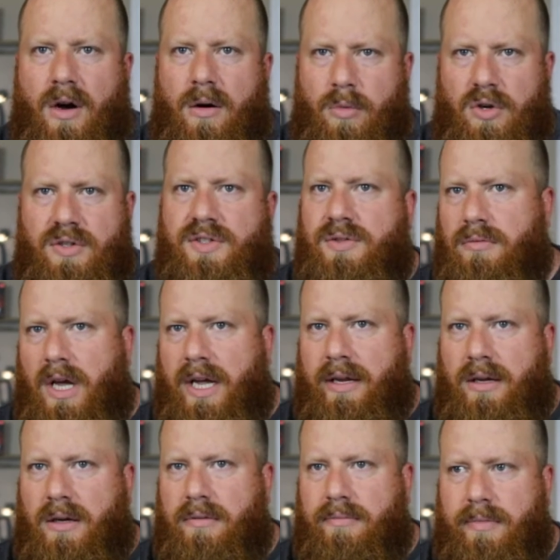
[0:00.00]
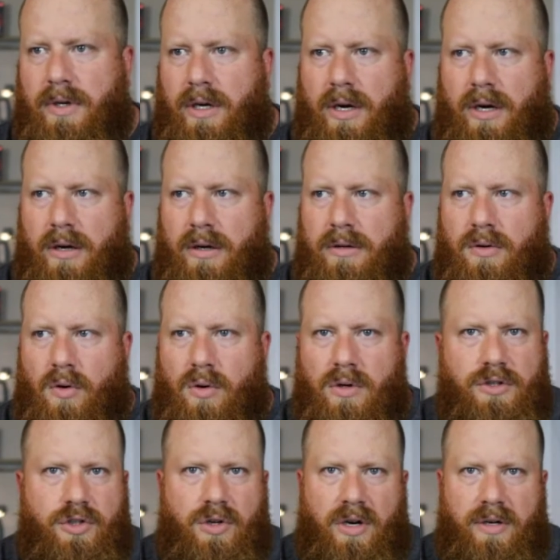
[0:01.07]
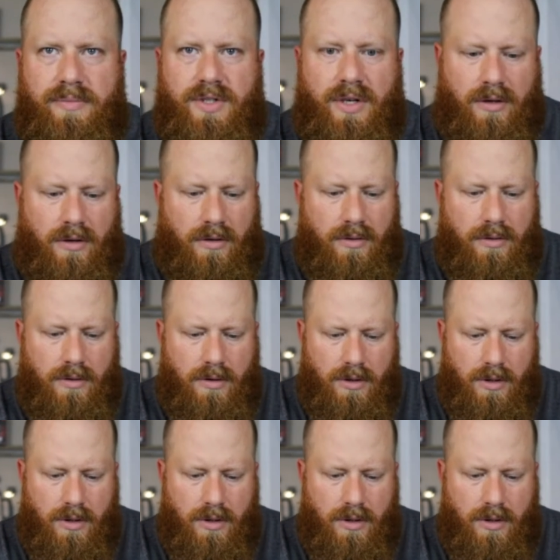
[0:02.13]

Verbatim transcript: almost like uh, orange creamsicle.